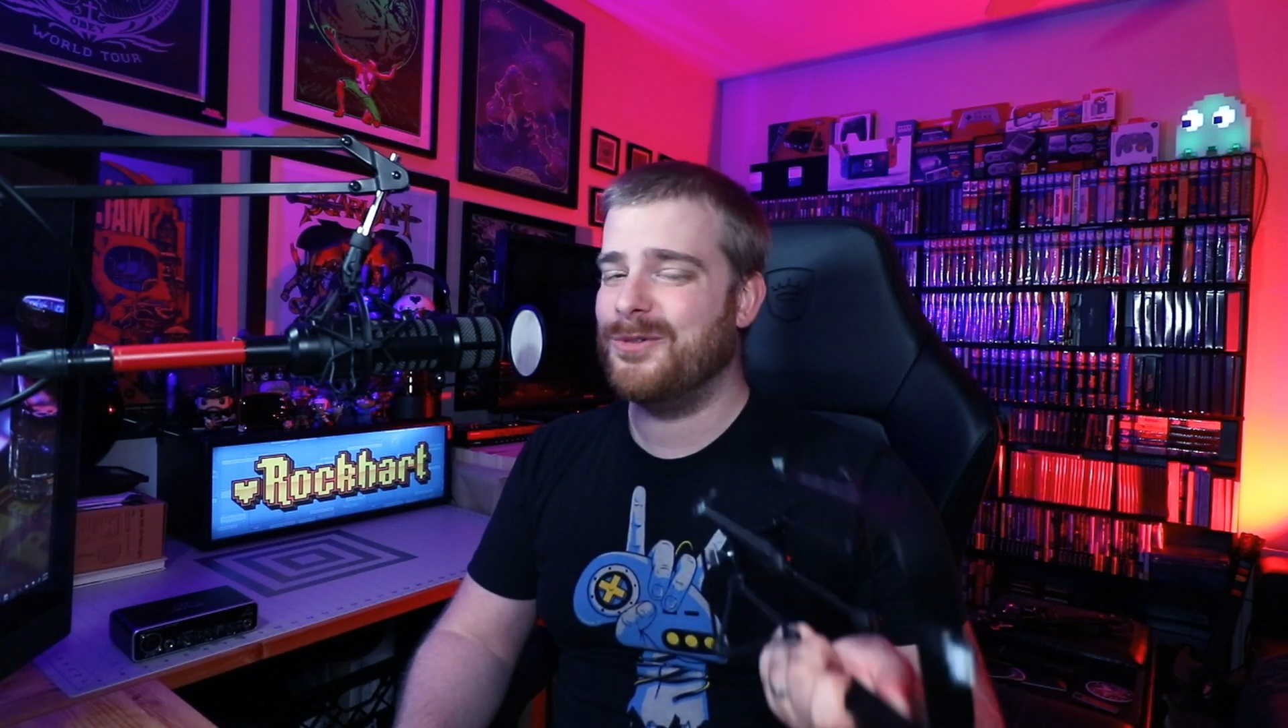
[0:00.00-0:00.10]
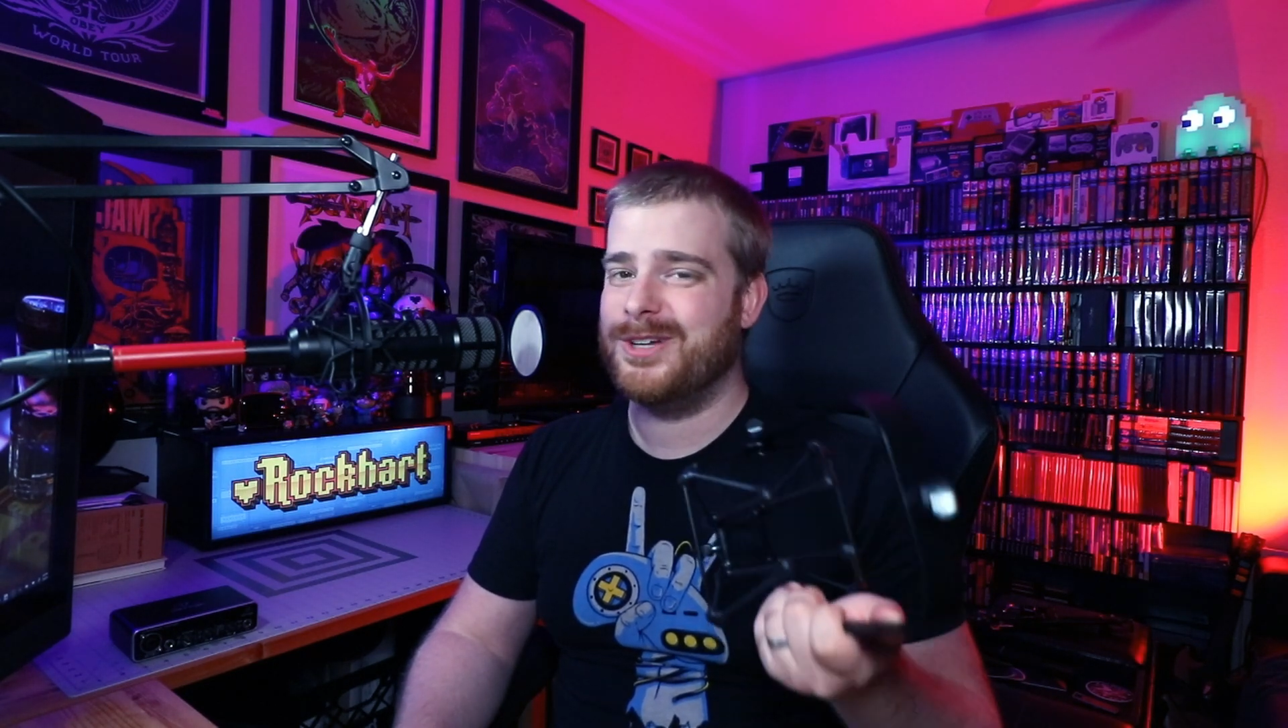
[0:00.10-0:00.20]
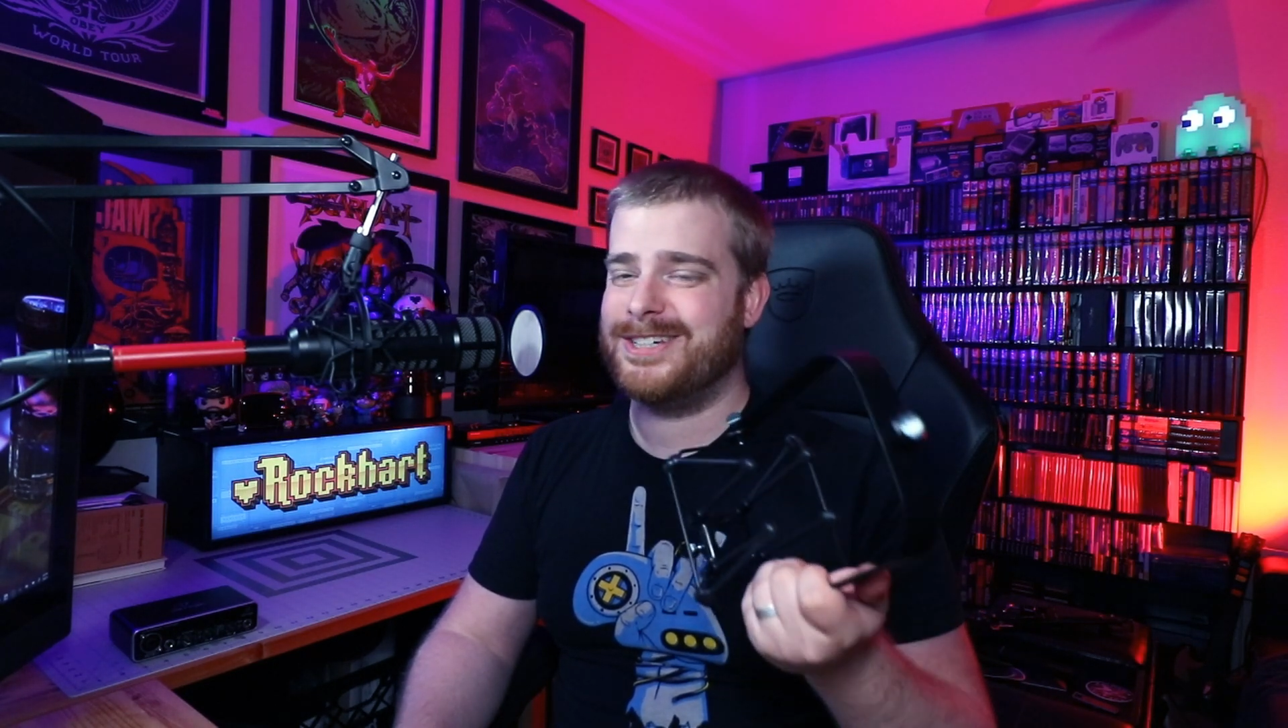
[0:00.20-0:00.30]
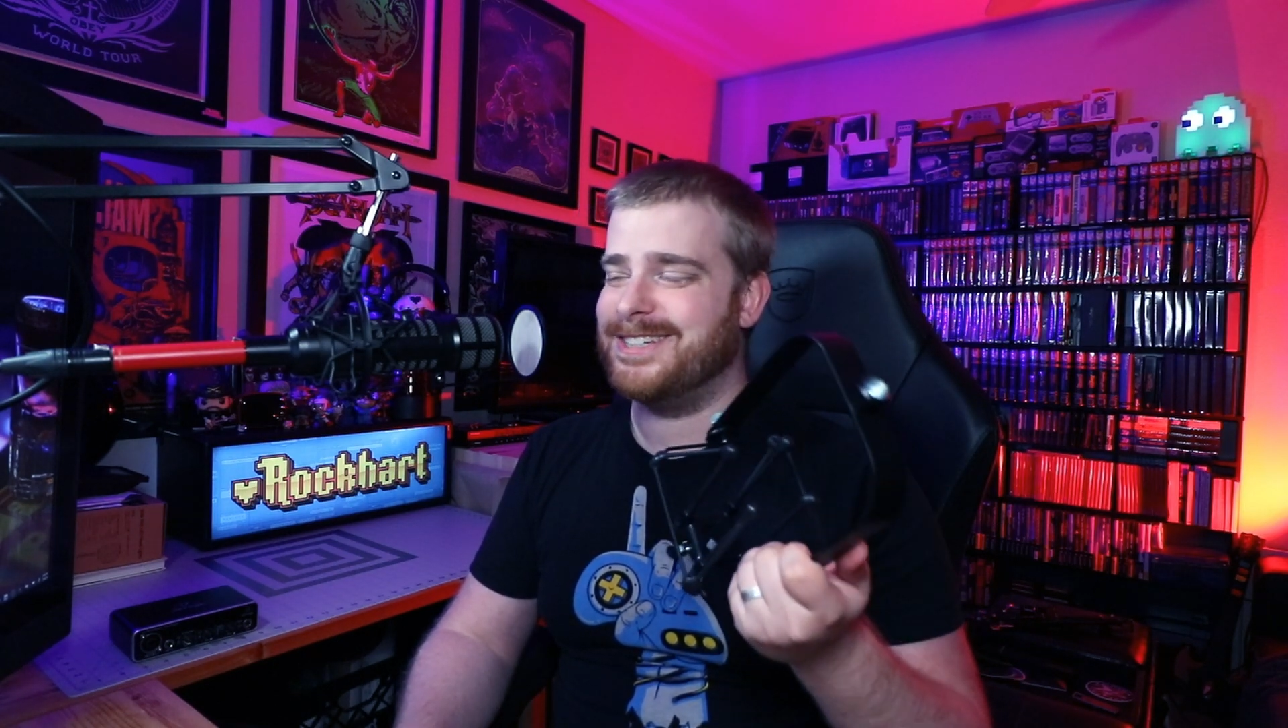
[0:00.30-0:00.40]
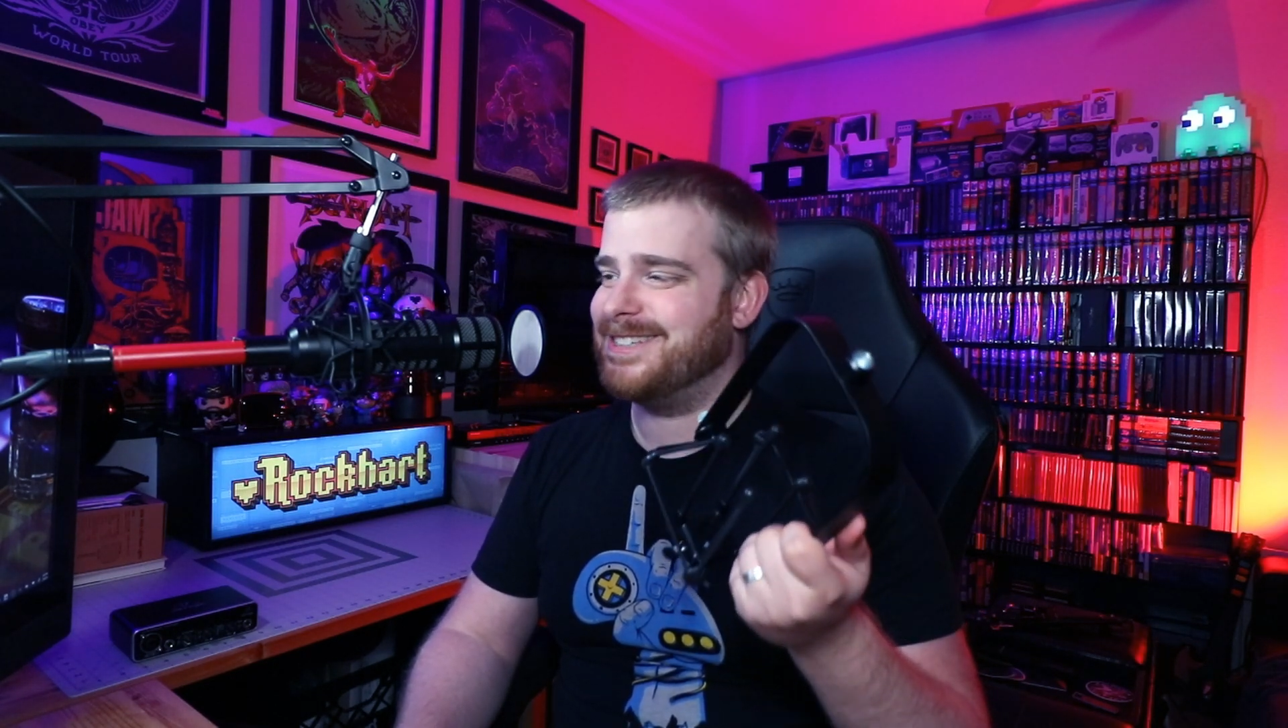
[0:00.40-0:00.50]

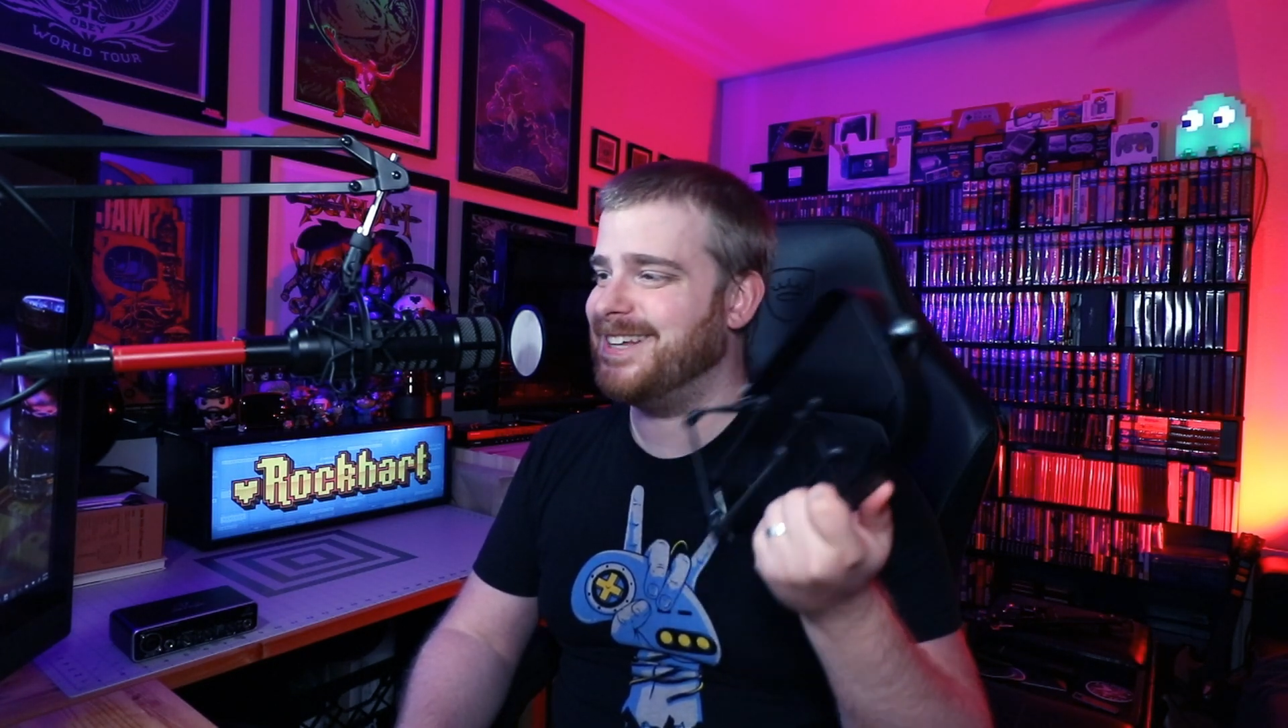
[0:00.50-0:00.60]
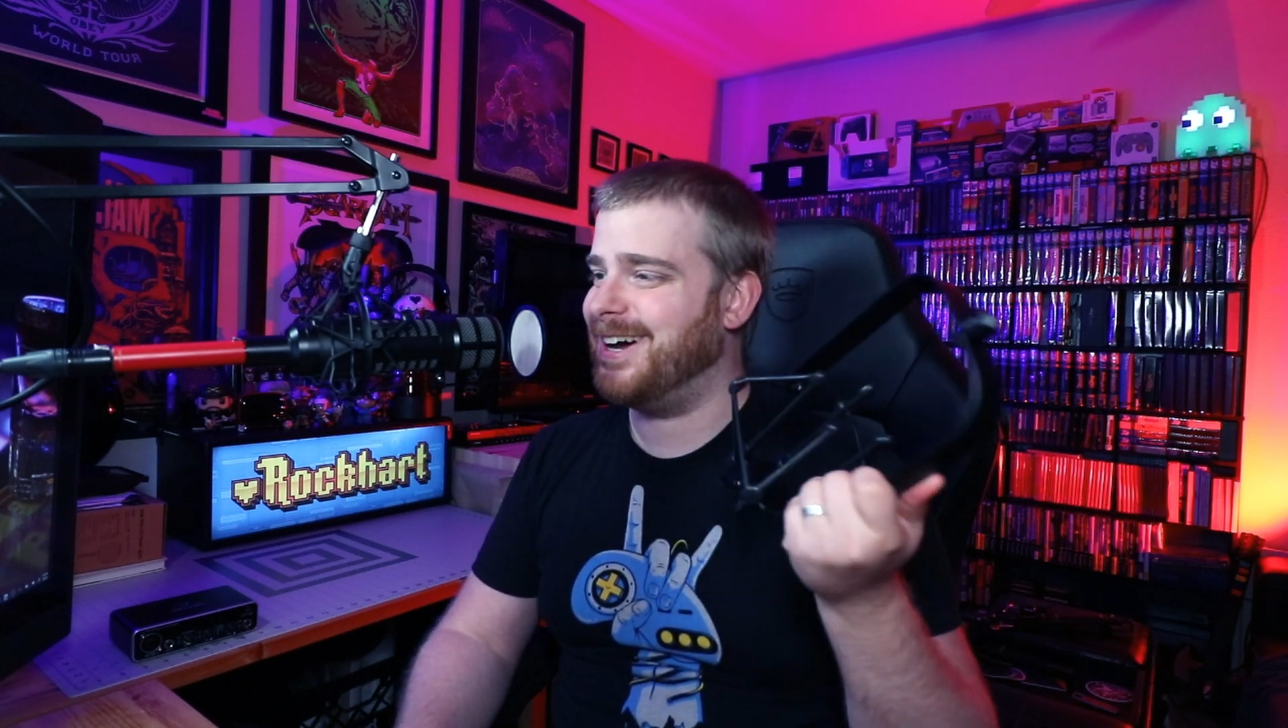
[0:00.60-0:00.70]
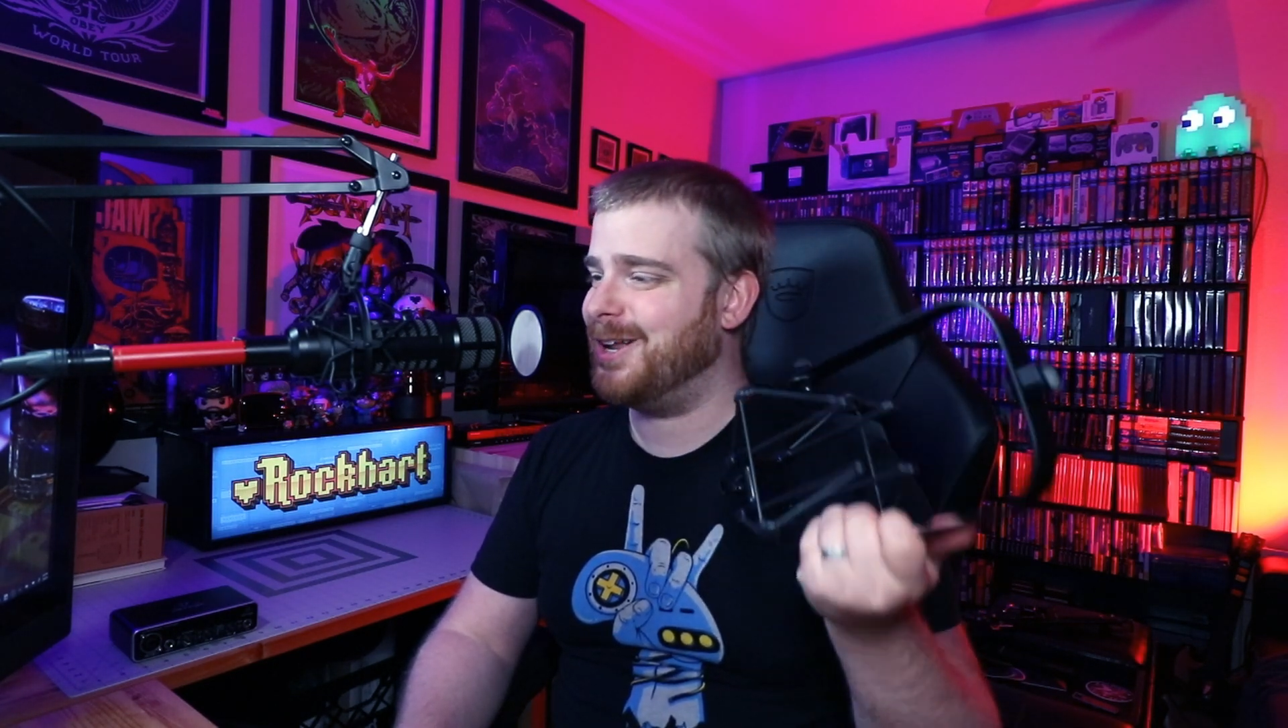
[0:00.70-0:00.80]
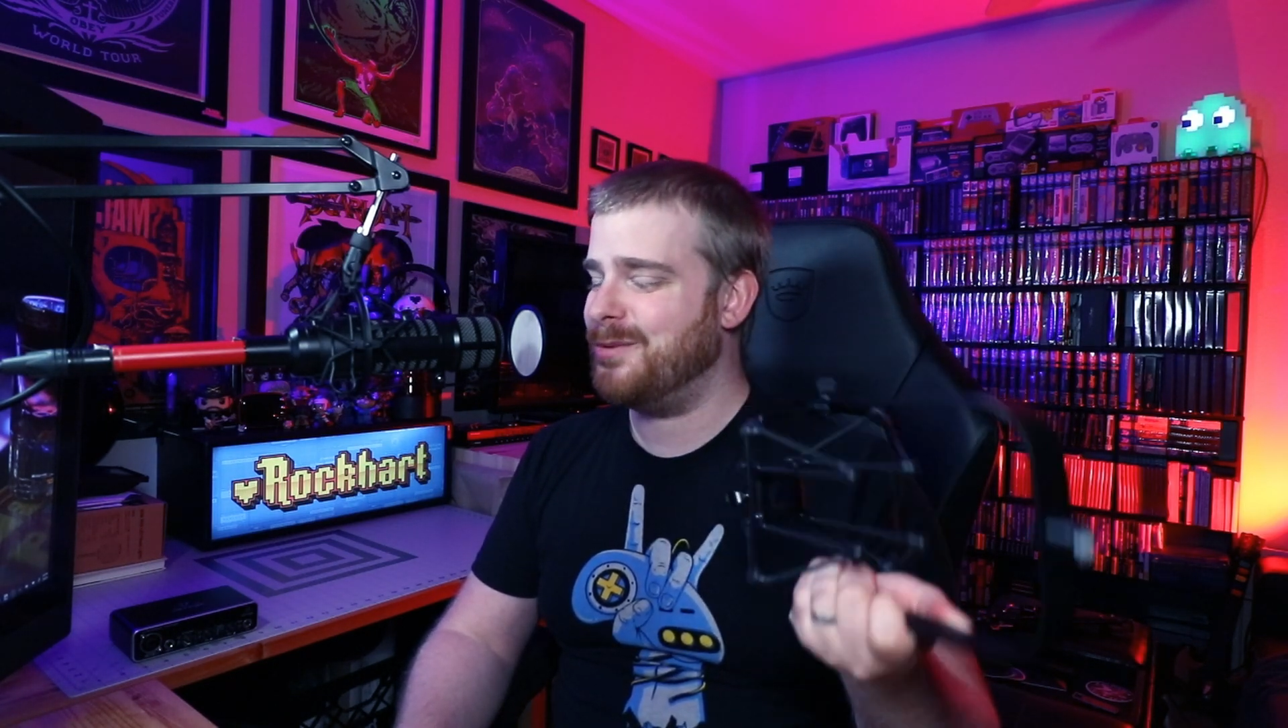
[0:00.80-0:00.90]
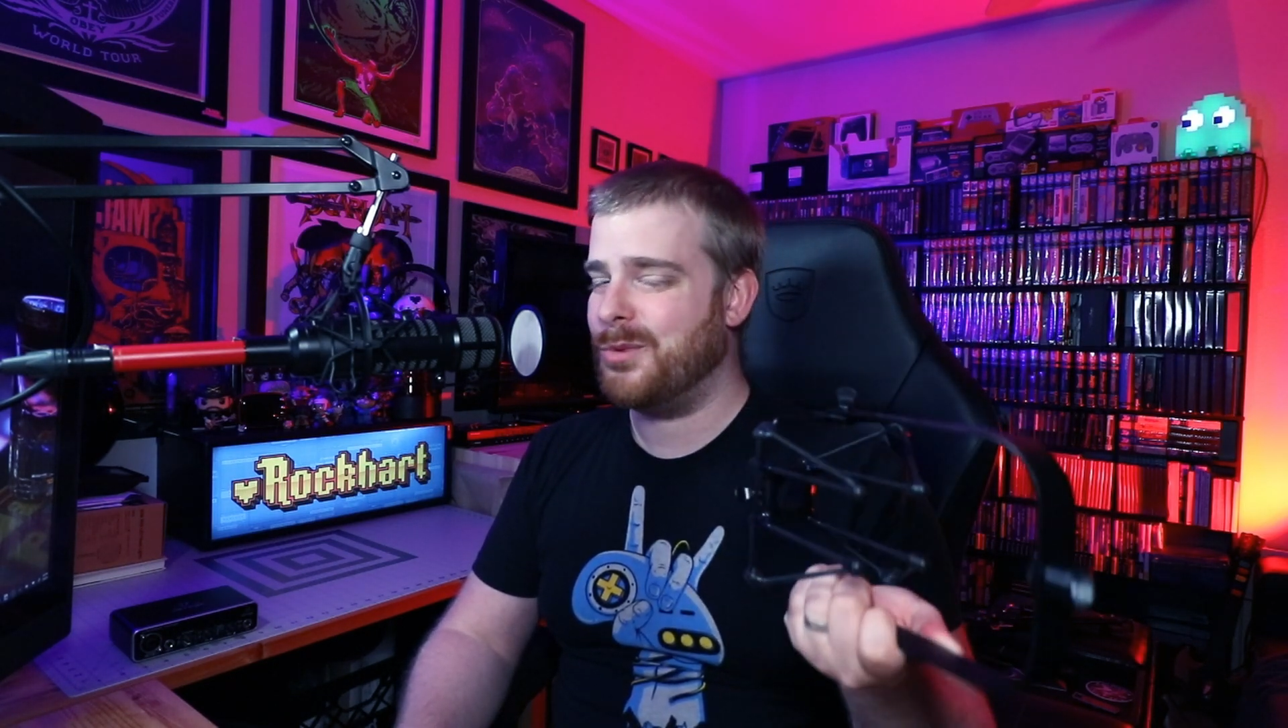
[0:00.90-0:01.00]
which is not